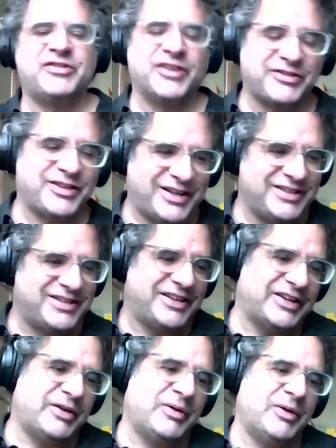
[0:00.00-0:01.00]
it's just an
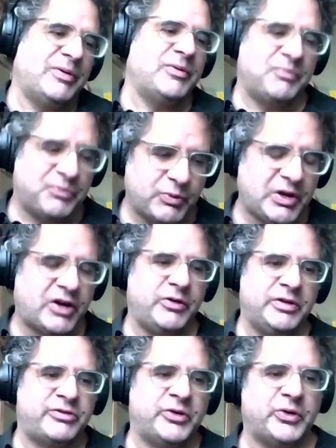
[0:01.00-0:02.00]
idea. We
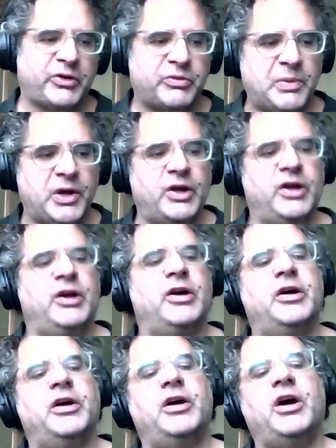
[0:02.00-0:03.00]
are in talks, but
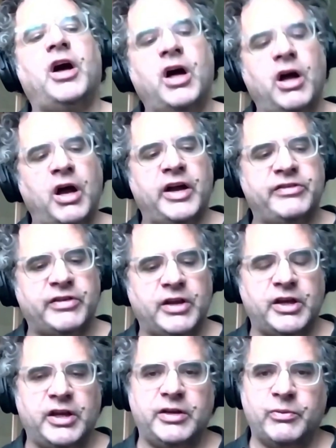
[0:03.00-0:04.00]
uh, I
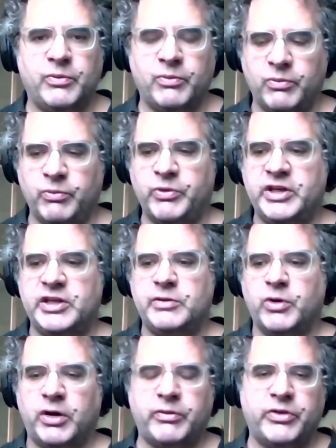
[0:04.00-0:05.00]
say
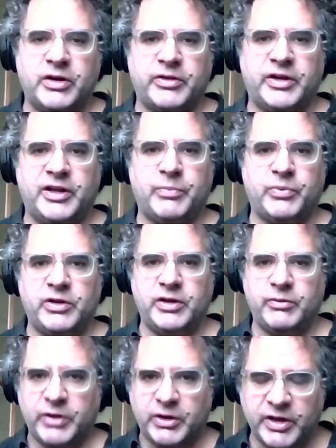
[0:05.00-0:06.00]
we work with another
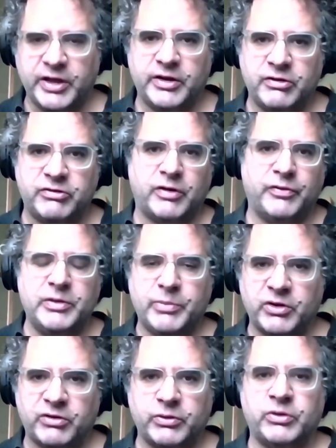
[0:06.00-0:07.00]
company. We create a Joffe
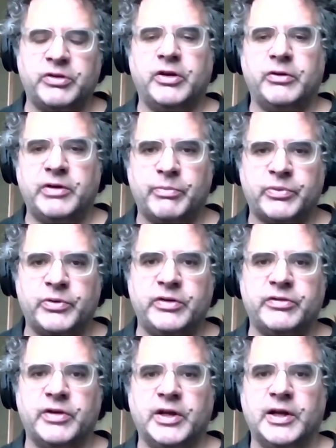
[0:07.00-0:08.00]
Books audio
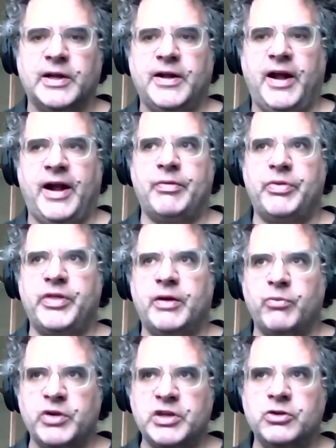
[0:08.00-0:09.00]
imprint, and
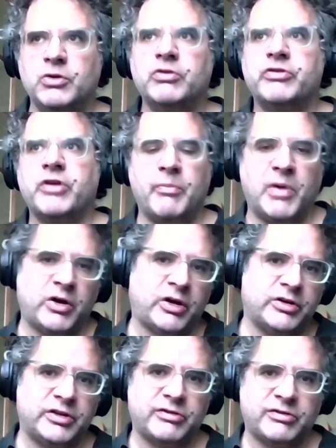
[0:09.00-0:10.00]
then we use our
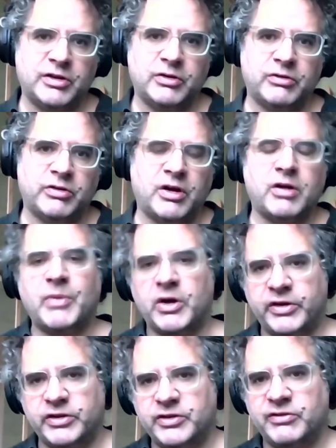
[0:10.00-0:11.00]
marketing skills and our
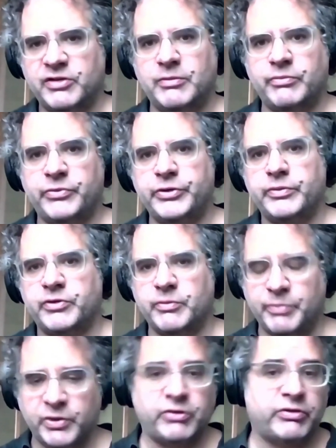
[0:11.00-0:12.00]
marketing team to
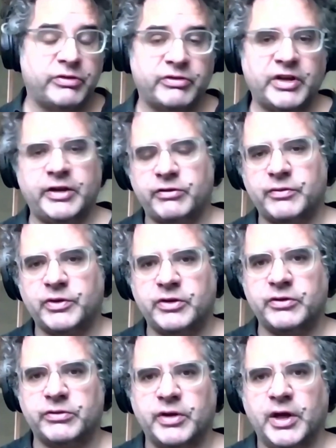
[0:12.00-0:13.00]
to push the sales of
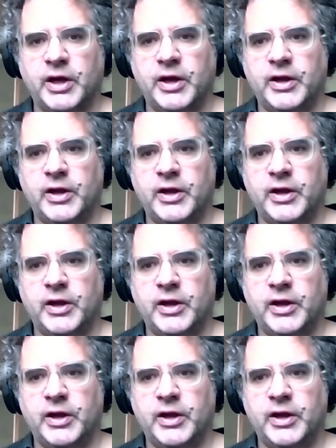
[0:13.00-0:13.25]
those